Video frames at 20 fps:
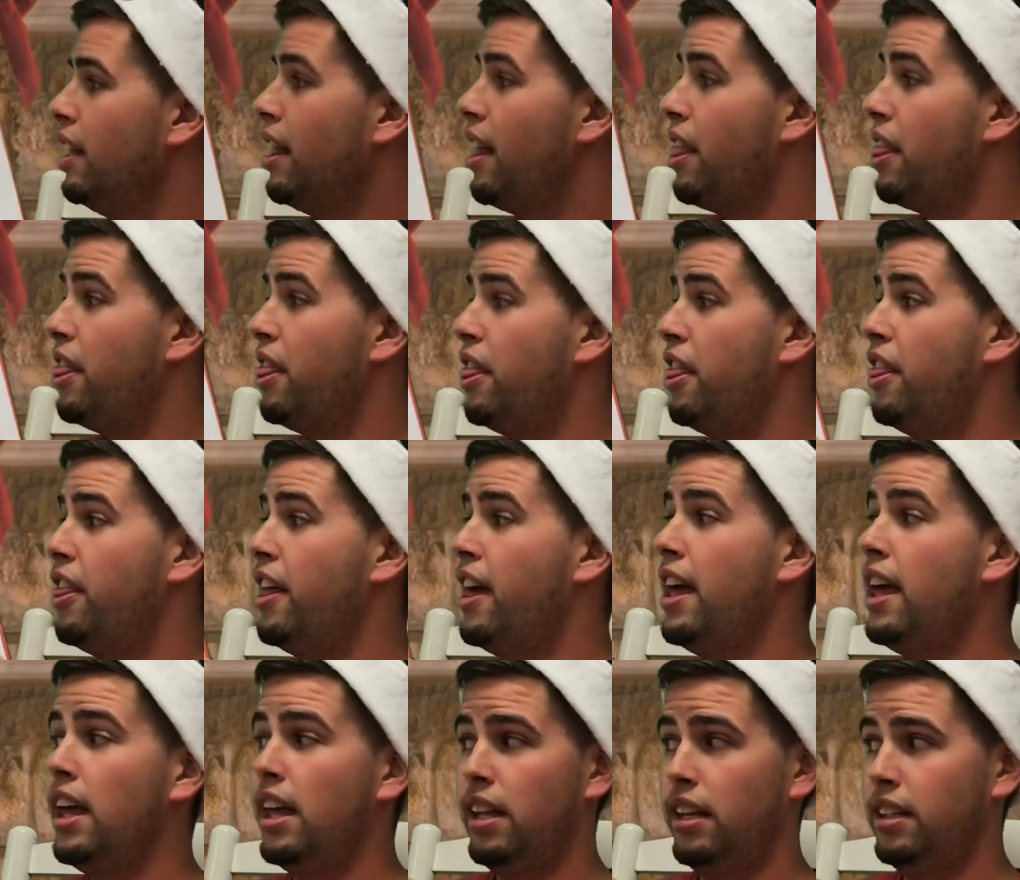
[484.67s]

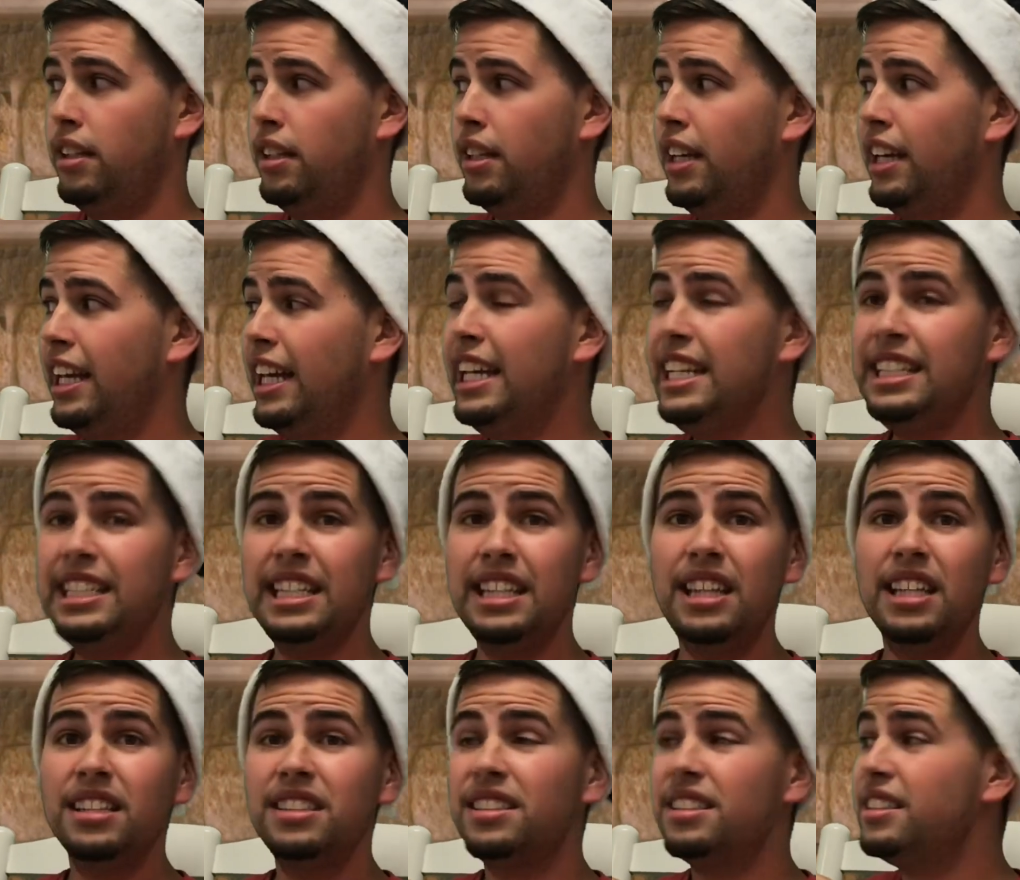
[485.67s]
Then he did
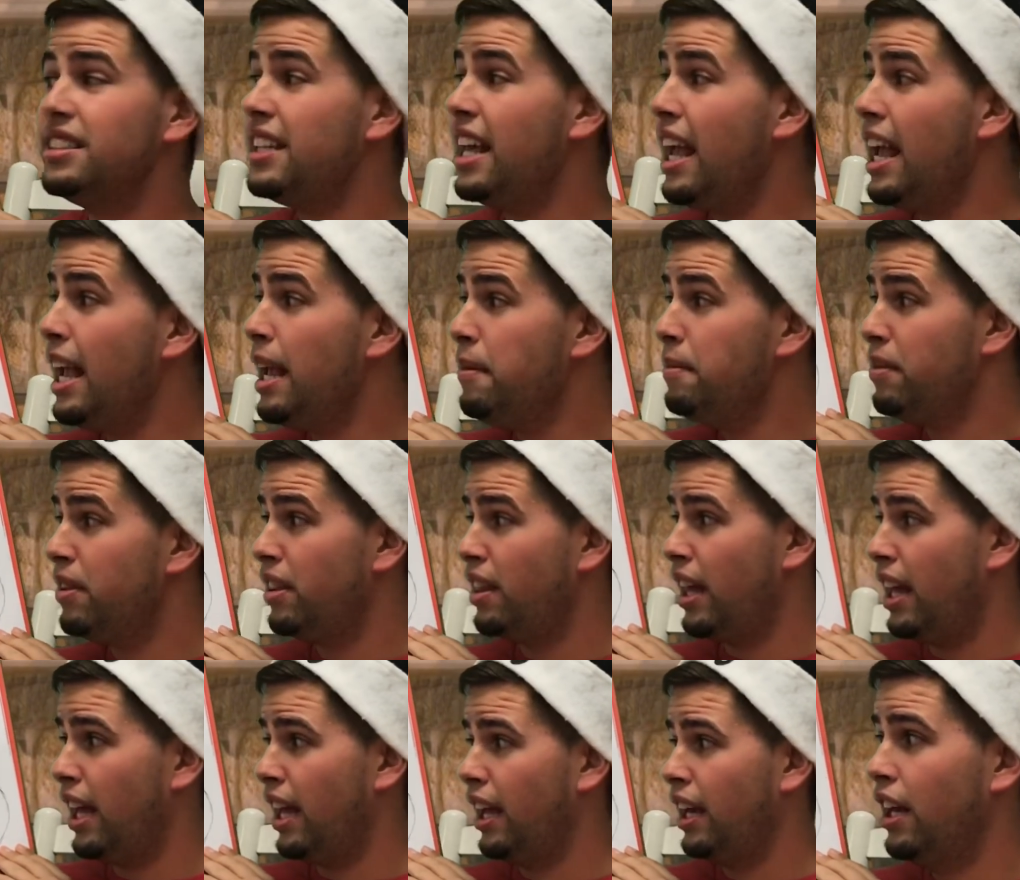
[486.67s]
the same
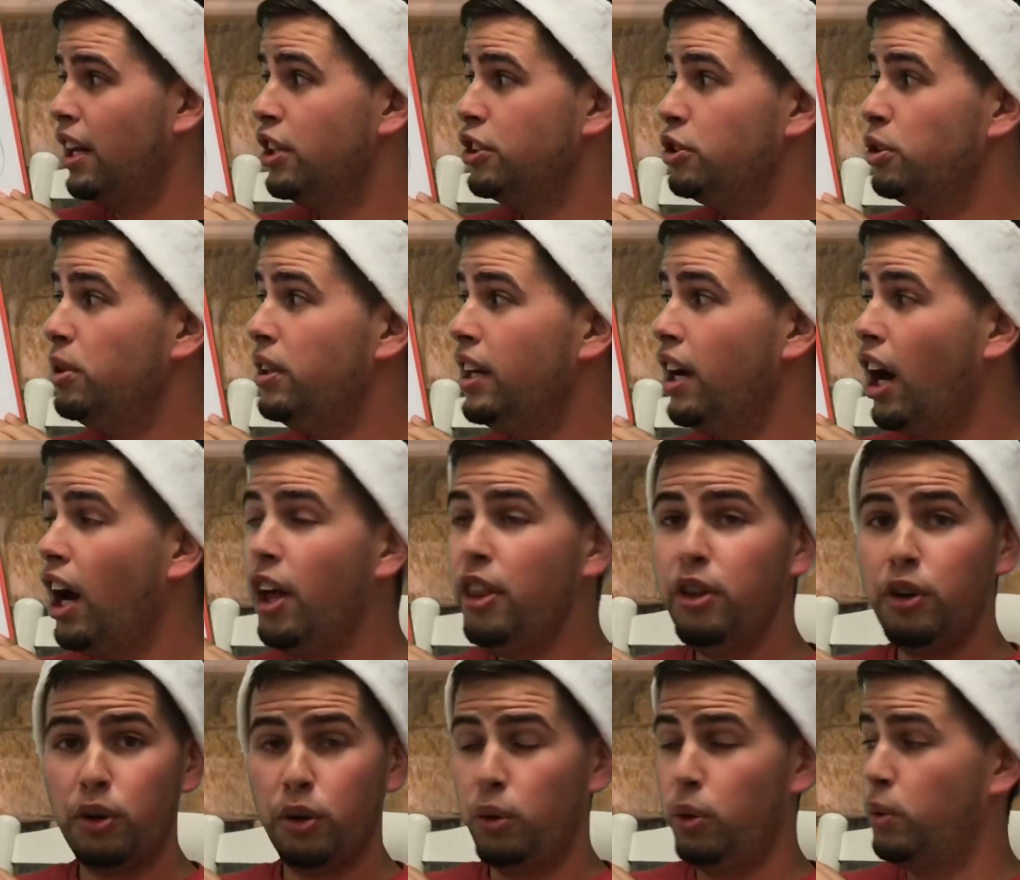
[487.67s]
thing to the
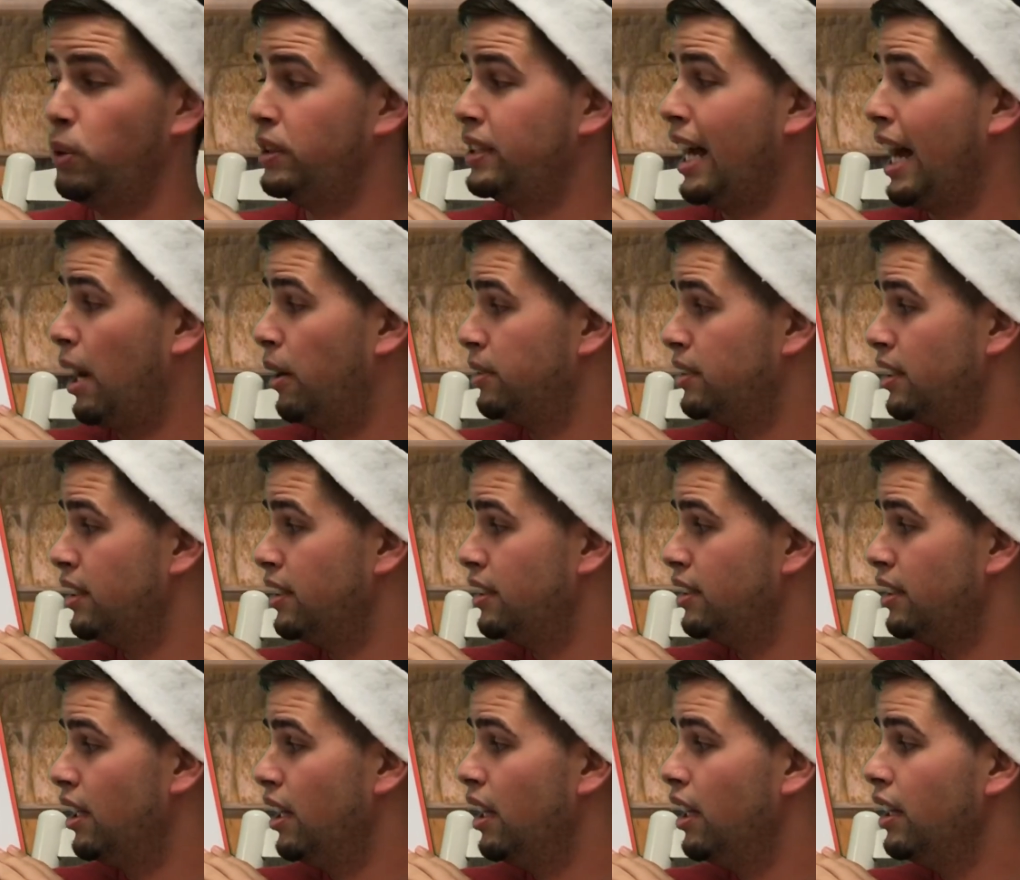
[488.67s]
other Who's
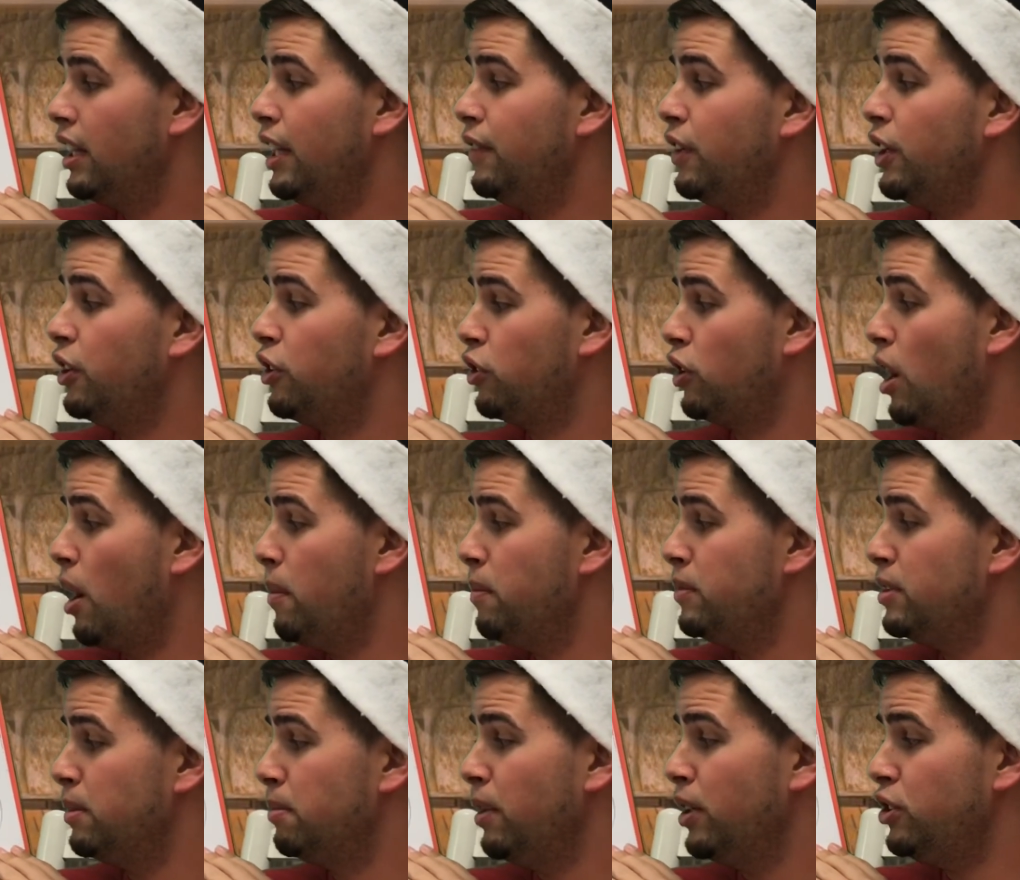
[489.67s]
houses, leaving
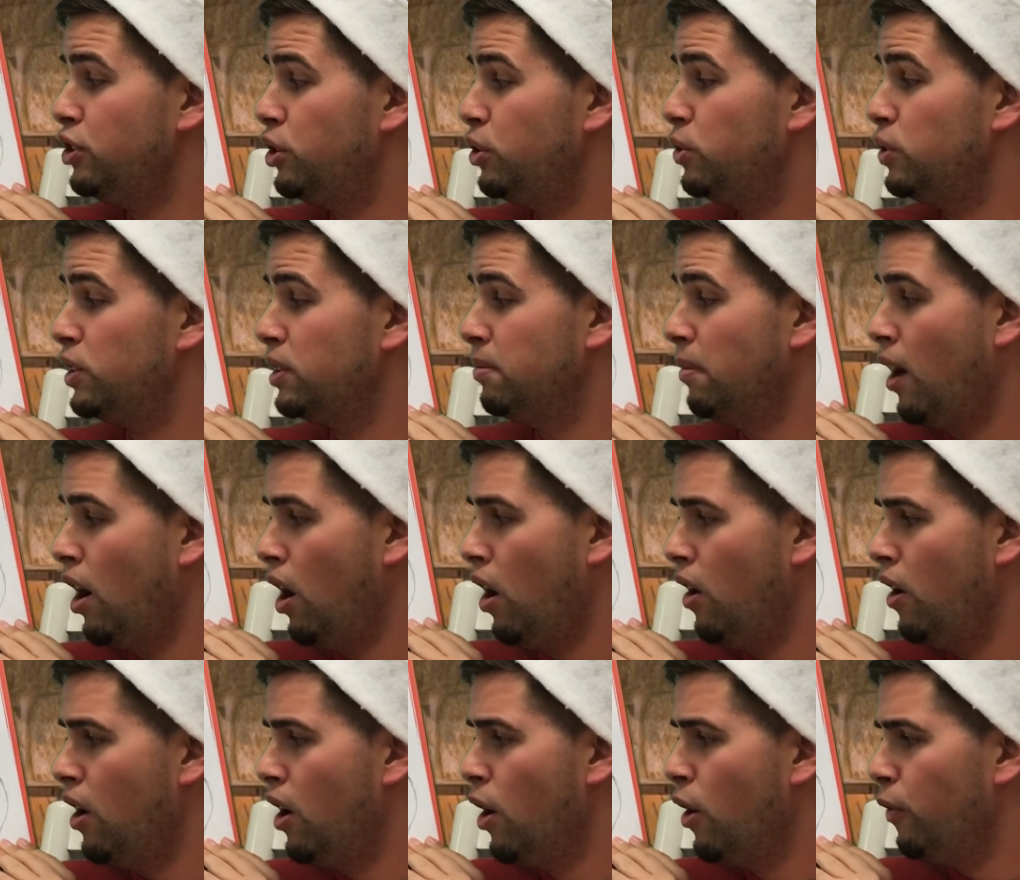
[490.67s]
crumbs much too
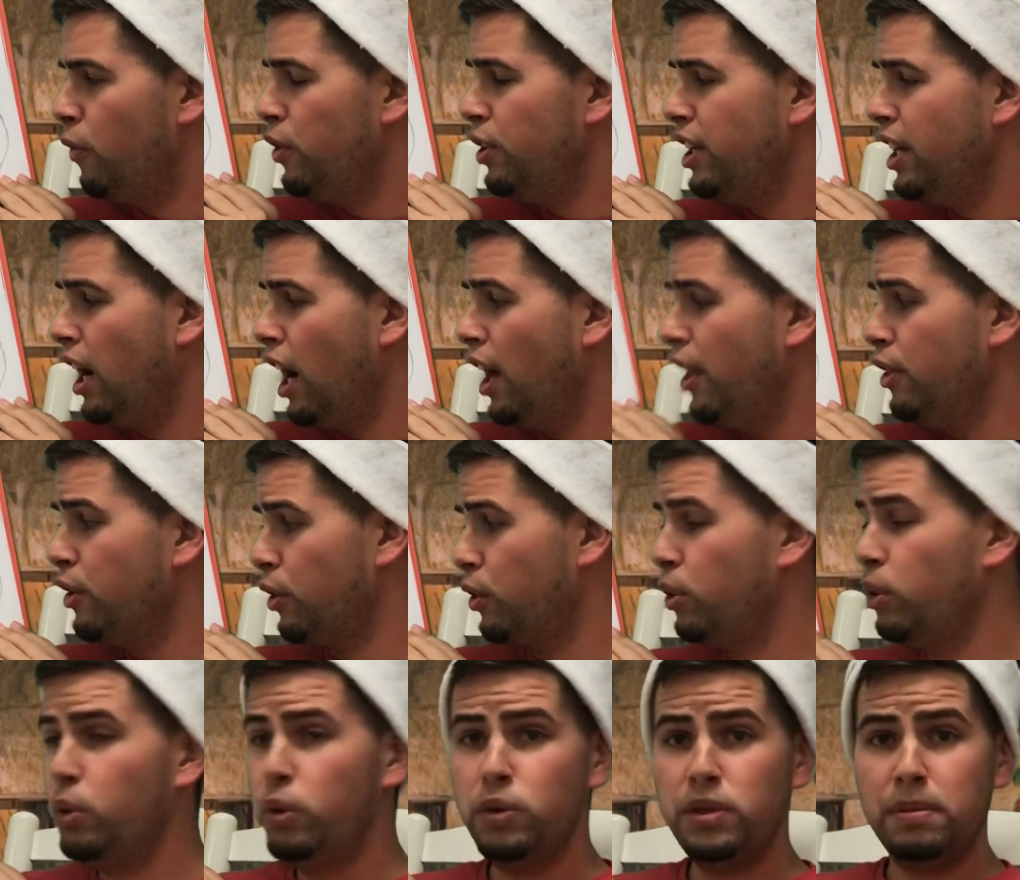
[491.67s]
small for the other
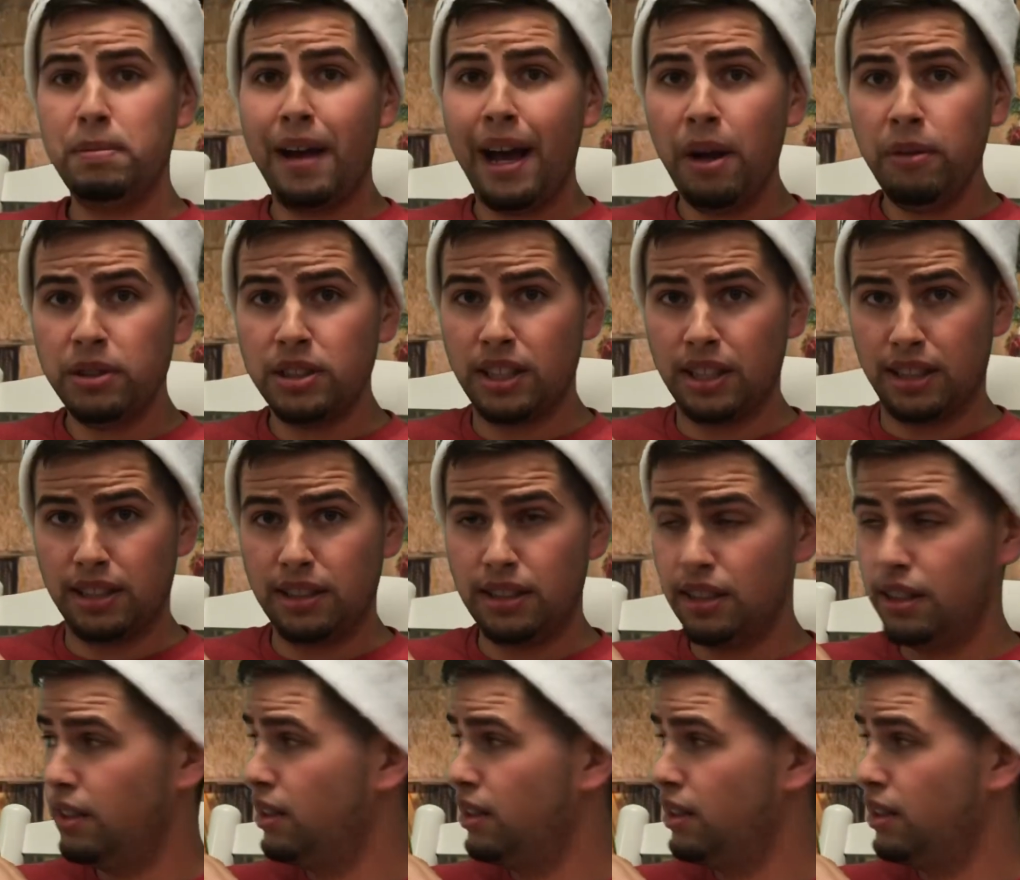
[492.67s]
Who's mouses.